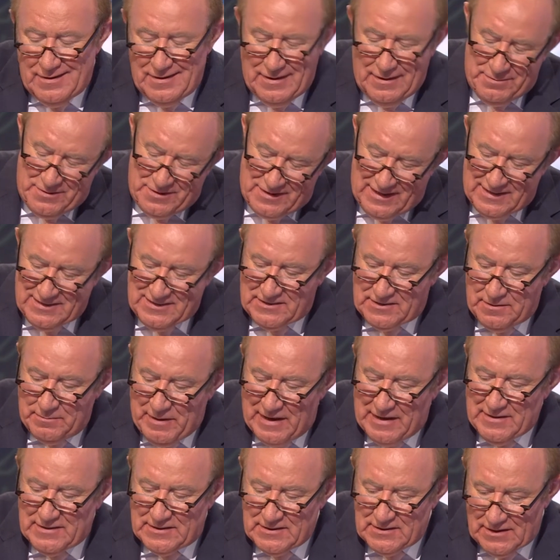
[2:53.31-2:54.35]
Yeah, but that's
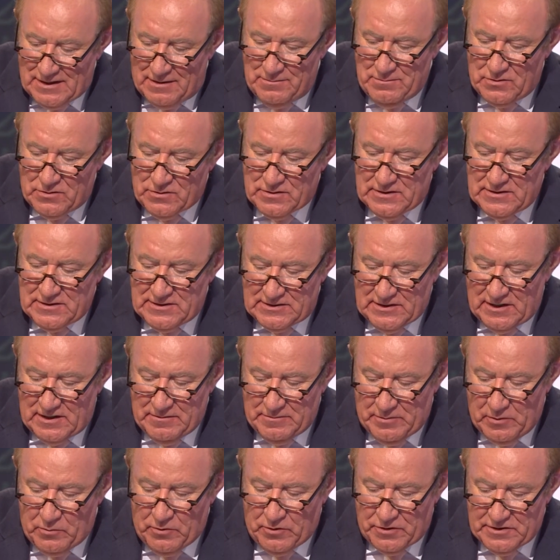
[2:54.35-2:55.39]
semantics. I'm more concerned
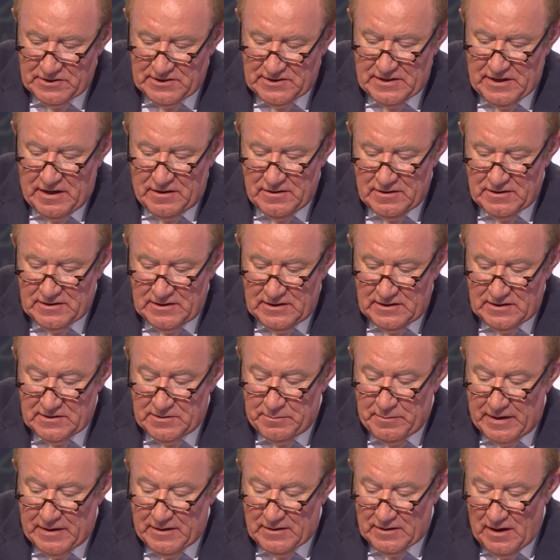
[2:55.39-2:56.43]
about what austerity has
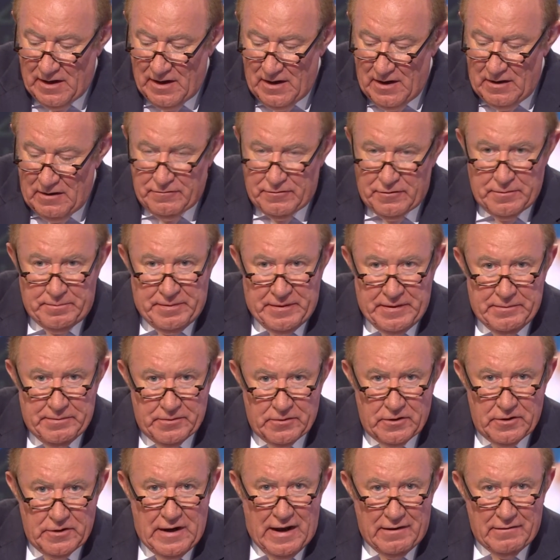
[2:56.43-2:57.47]
meant for people
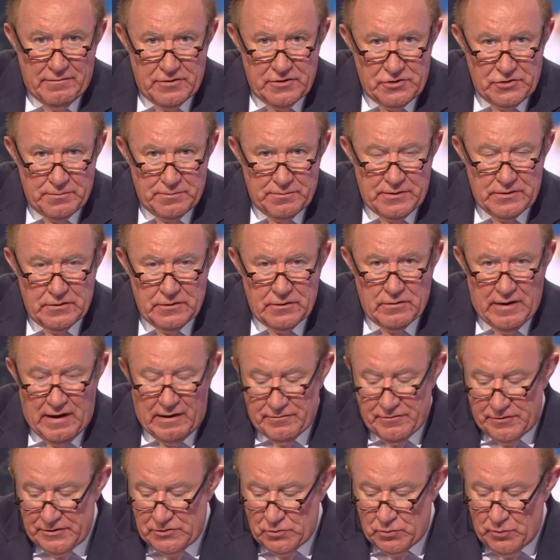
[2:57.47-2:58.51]
on average and below
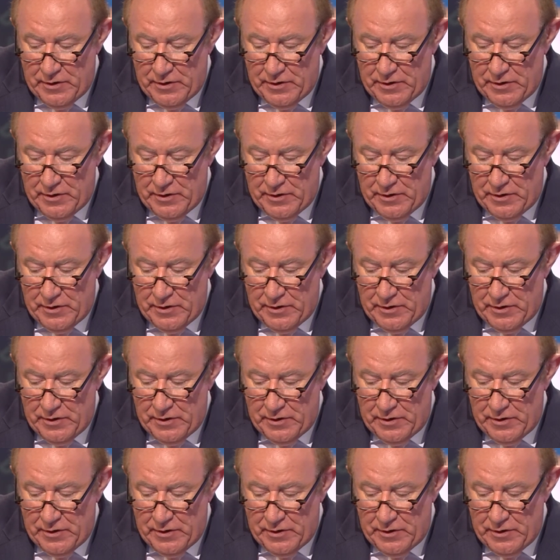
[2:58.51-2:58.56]
average